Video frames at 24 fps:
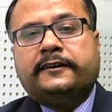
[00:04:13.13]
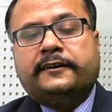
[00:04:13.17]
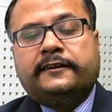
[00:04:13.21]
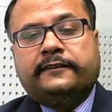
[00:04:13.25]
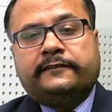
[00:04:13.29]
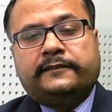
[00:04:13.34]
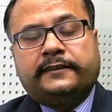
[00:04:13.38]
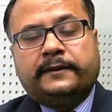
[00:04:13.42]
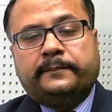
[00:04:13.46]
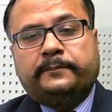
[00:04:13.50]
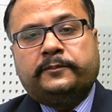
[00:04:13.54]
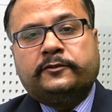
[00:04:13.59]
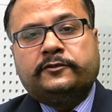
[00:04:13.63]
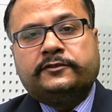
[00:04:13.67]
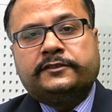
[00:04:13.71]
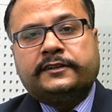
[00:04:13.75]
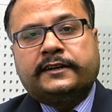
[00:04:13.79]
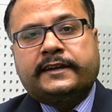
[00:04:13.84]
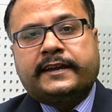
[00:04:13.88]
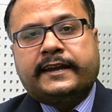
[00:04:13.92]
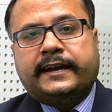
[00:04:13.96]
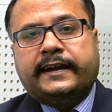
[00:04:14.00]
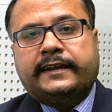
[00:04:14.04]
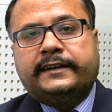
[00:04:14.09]
suppose a
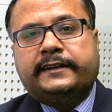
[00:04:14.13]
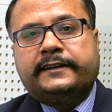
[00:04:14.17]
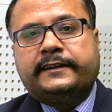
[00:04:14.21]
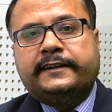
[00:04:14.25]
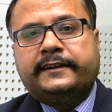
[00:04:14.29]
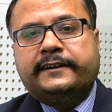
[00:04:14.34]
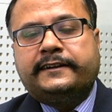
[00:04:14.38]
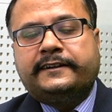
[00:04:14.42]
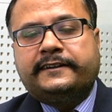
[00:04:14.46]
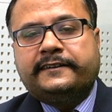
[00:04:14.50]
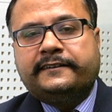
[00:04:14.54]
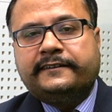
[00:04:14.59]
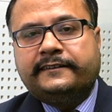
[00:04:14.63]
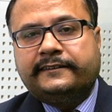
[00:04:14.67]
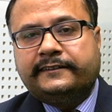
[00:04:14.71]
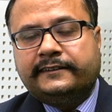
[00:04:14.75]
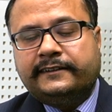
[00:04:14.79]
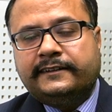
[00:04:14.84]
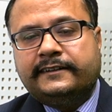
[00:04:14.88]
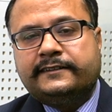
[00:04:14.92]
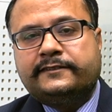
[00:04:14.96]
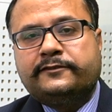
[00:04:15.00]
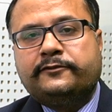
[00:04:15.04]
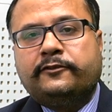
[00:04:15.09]
candidate
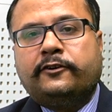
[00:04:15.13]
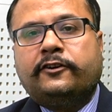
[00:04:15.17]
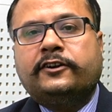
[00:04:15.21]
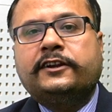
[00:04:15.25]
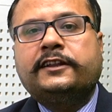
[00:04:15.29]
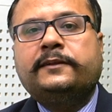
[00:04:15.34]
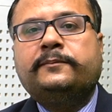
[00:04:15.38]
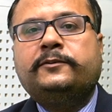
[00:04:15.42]
is not